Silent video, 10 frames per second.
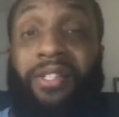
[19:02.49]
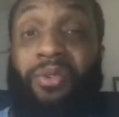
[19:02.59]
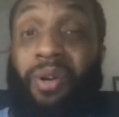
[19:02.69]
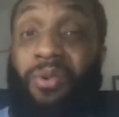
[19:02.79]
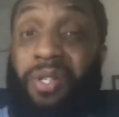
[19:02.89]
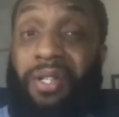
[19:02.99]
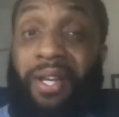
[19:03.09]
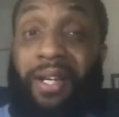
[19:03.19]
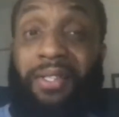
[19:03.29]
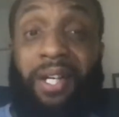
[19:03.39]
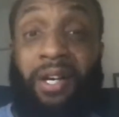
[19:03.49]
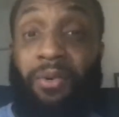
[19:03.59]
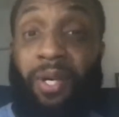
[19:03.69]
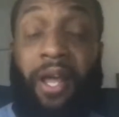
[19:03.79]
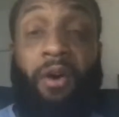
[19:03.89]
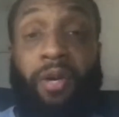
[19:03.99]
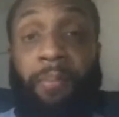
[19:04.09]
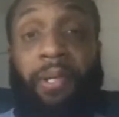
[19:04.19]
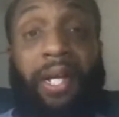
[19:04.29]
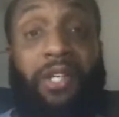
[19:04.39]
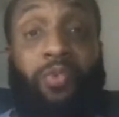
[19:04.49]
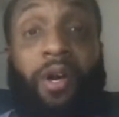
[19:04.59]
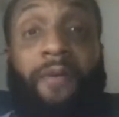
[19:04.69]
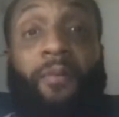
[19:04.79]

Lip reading: So those are things but guess what?